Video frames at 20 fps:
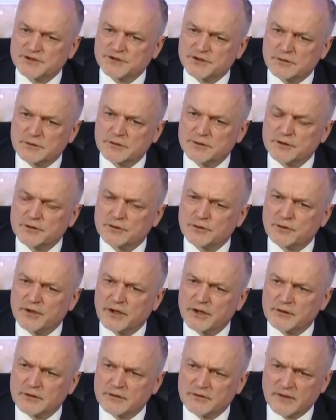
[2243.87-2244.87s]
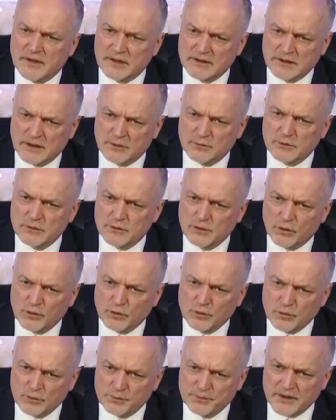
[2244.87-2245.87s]
We can say that
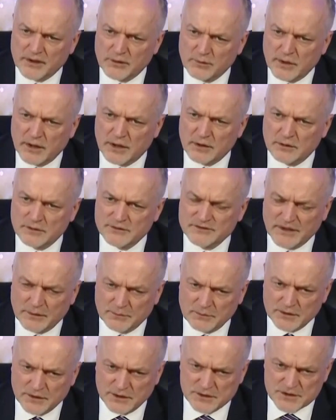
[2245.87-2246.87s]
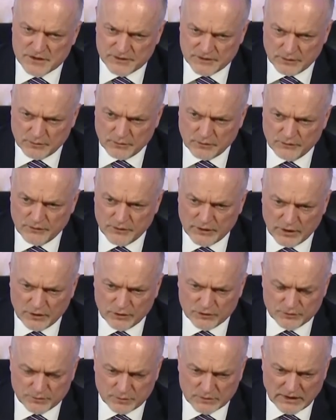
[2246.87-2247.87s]
the Q2
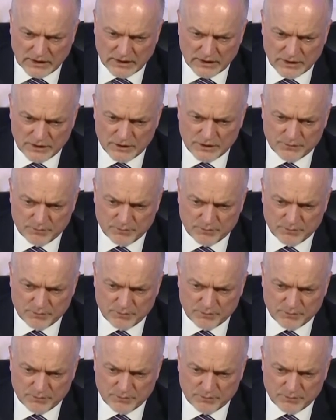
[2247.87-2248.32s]
2020